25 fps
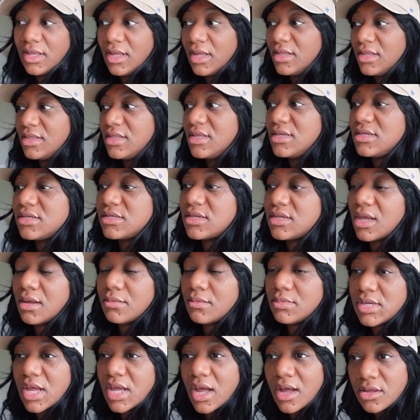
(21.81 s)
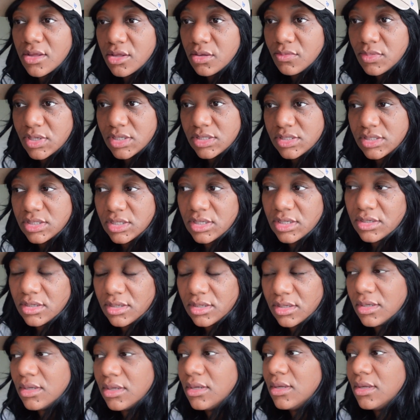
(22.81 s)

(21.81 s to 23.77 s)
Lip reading: and this time documented